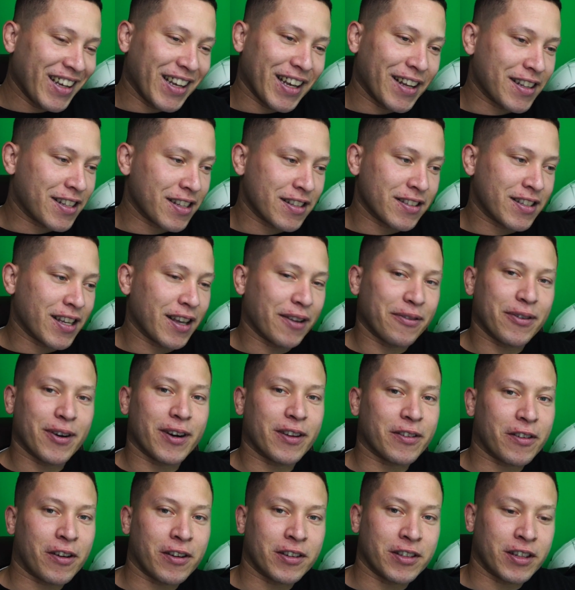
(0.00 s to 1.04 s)
it didn't take
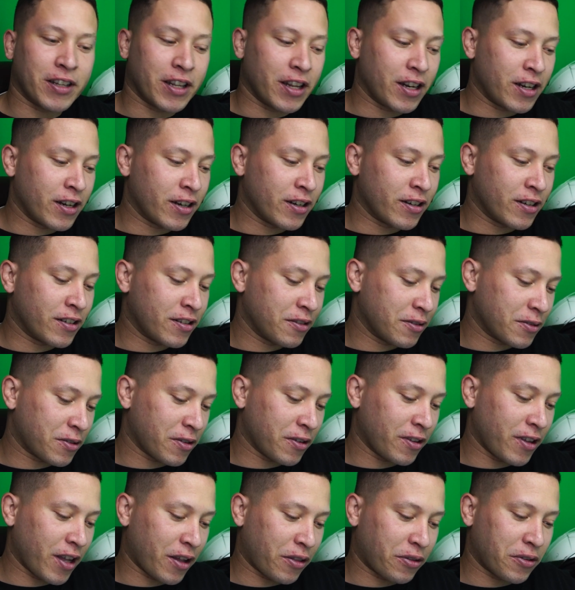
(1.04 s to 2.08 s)
very long to get here. It was
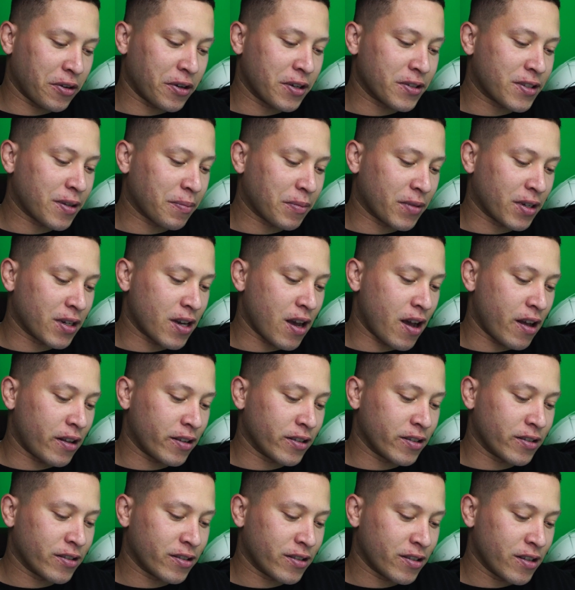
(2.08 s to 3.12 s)
only like $30-something.
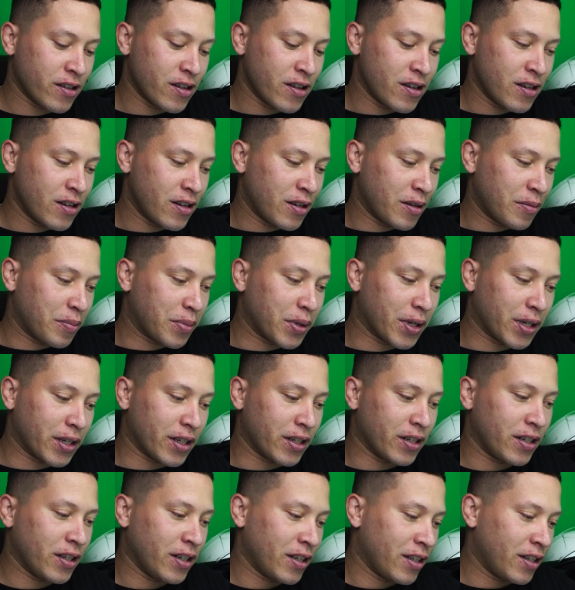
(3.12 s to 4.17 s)

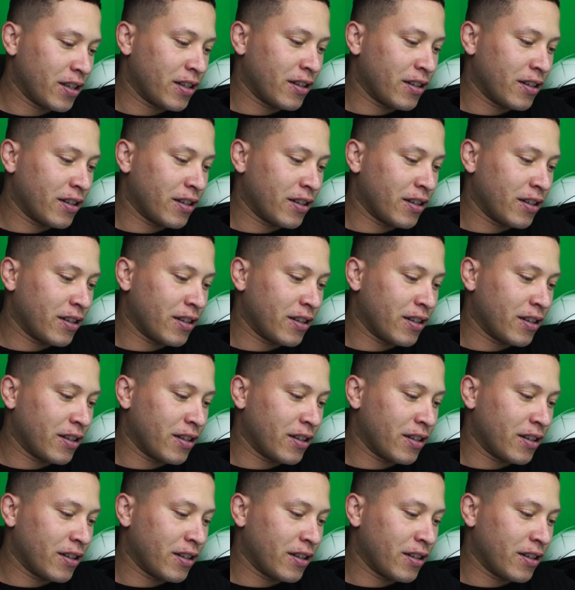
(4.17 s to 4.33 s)
But